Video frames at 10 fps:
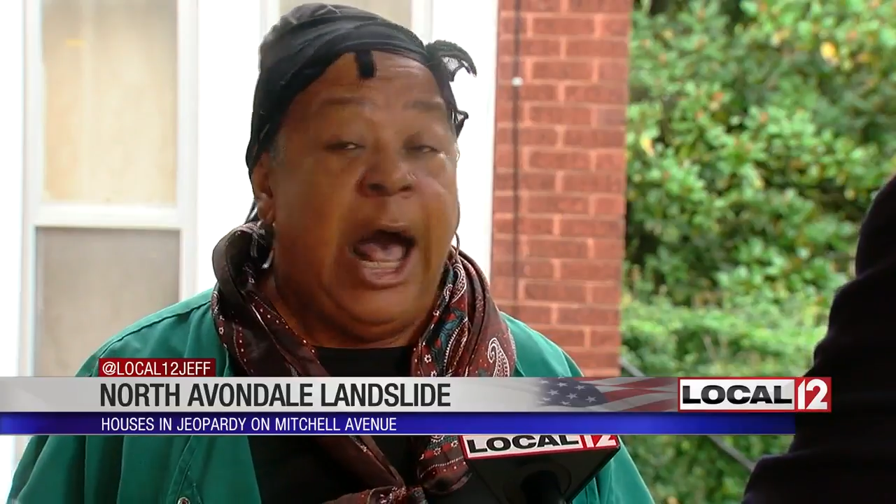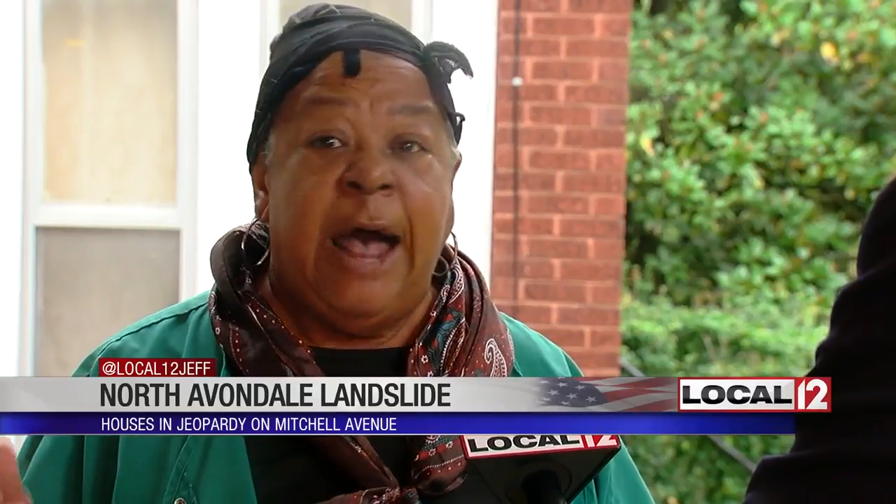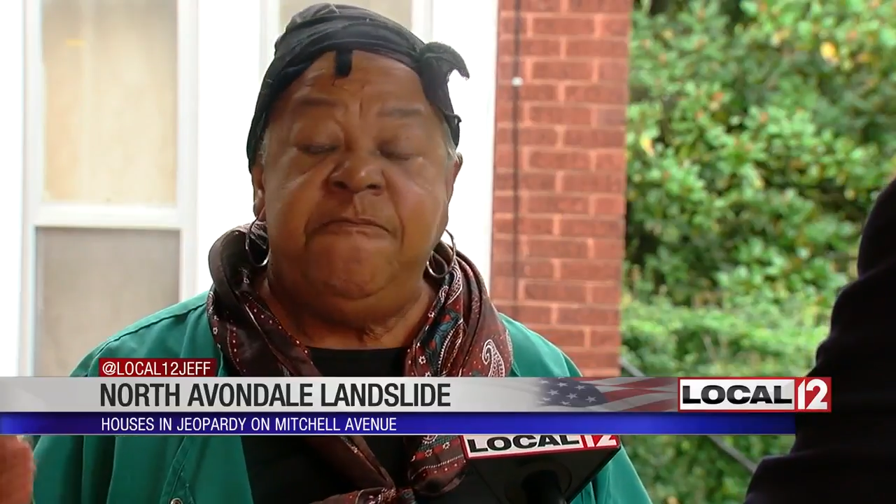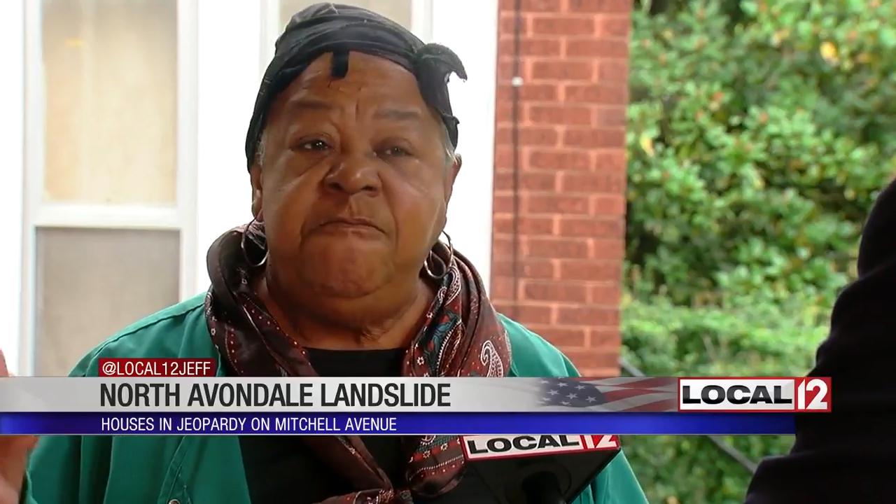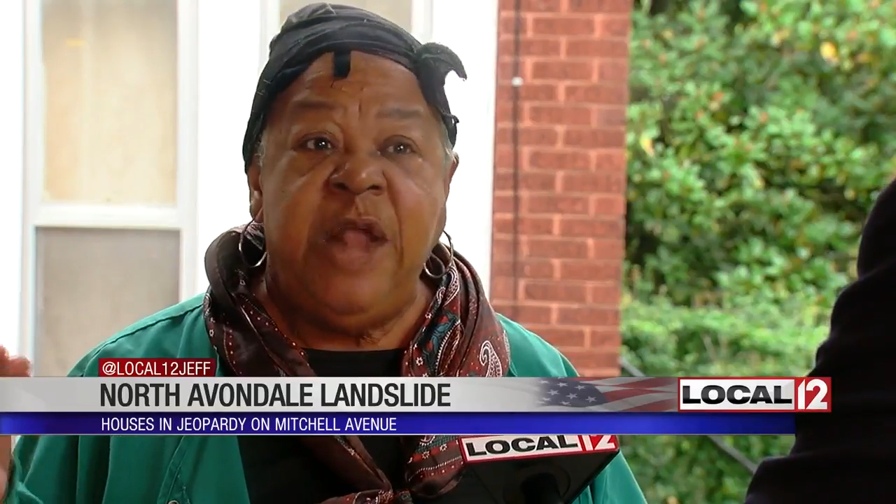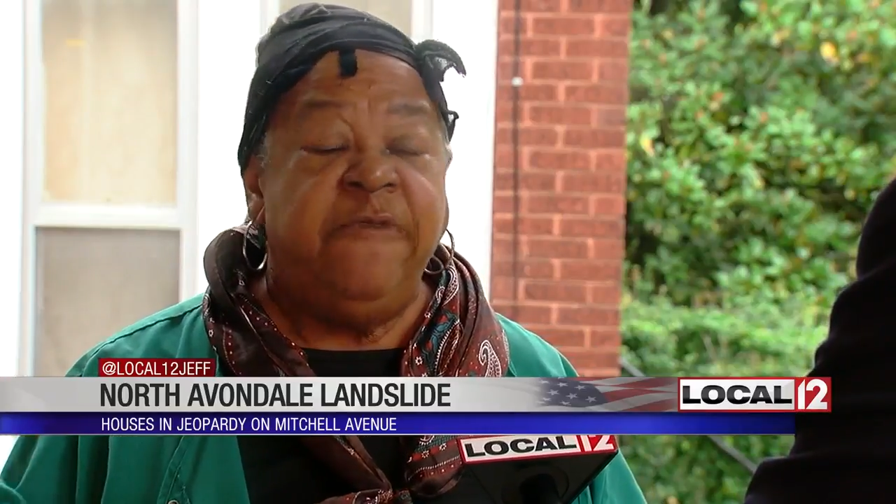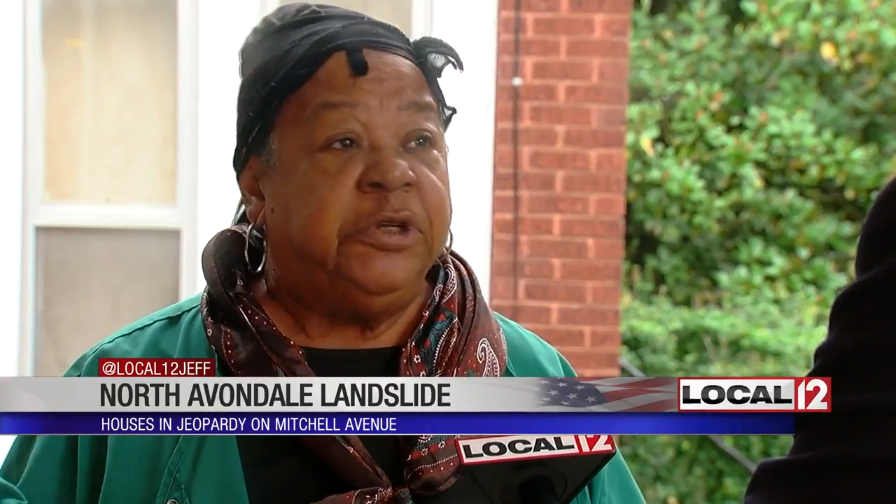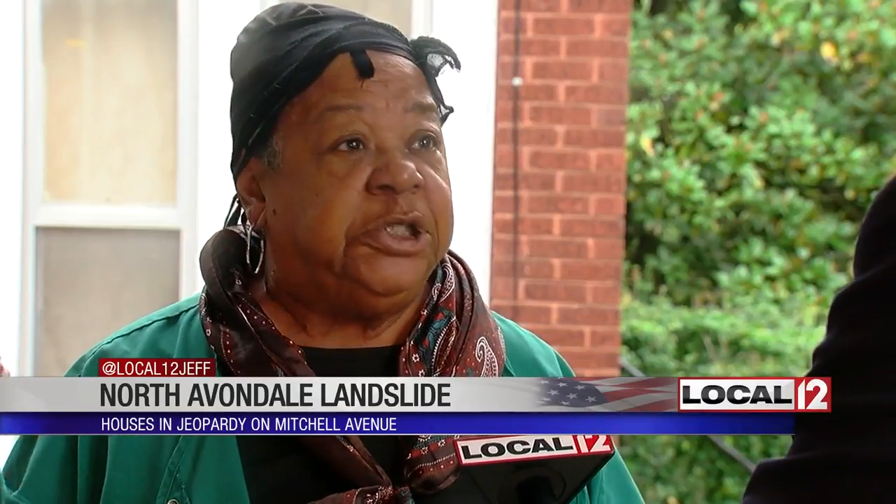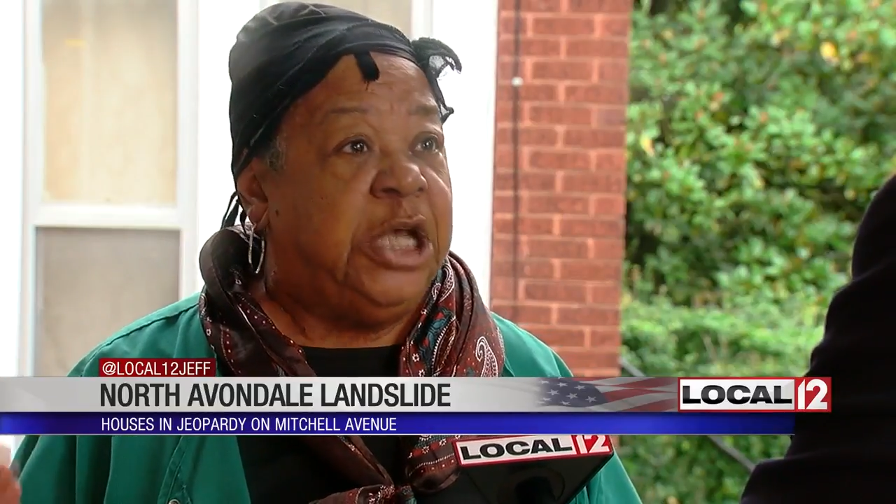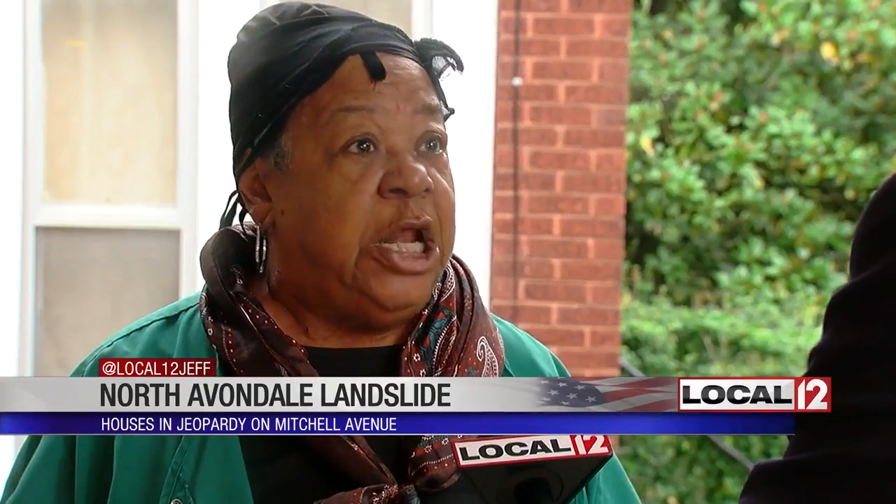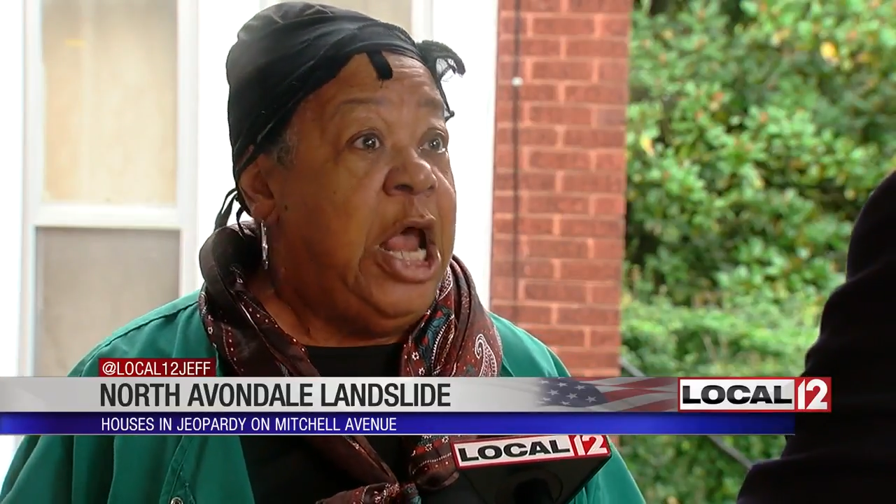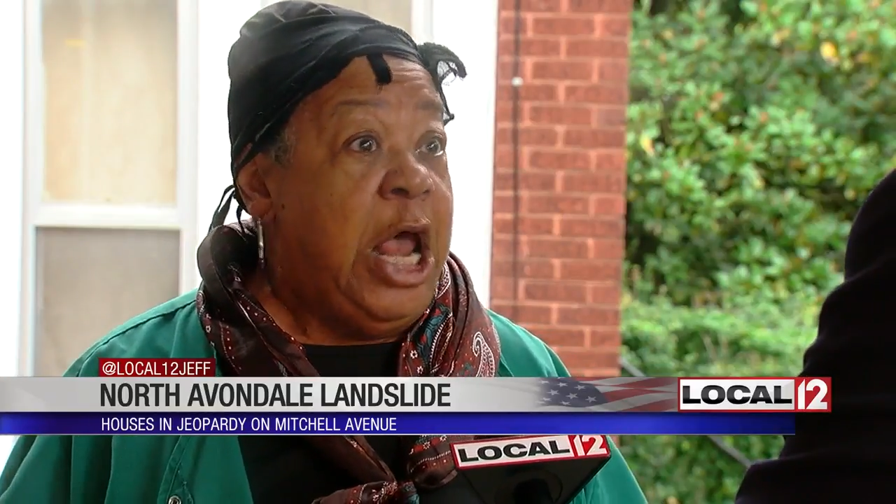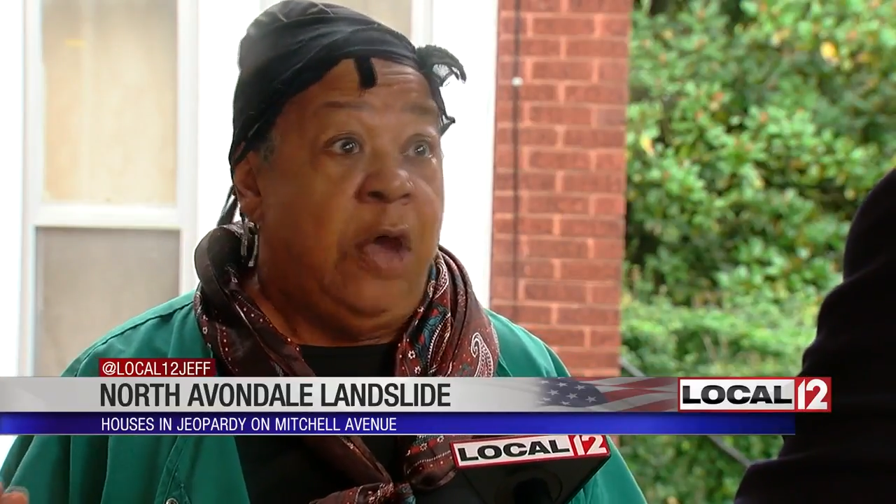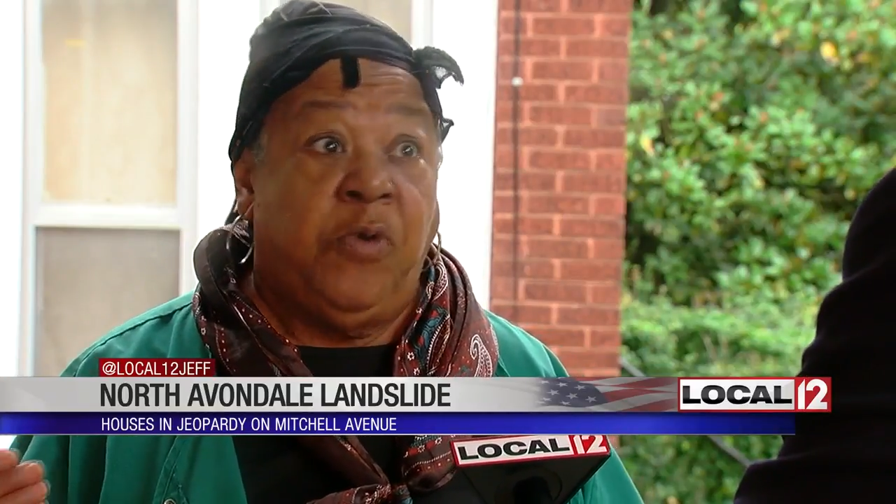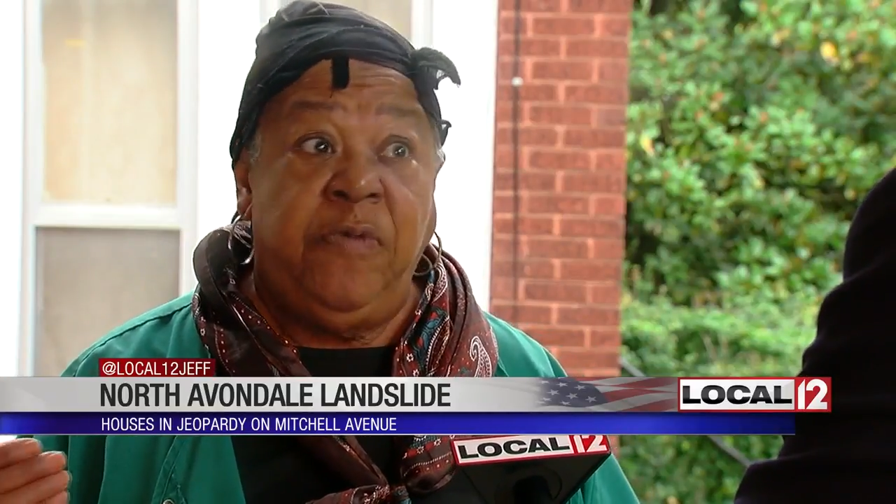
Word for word: I've never seen, and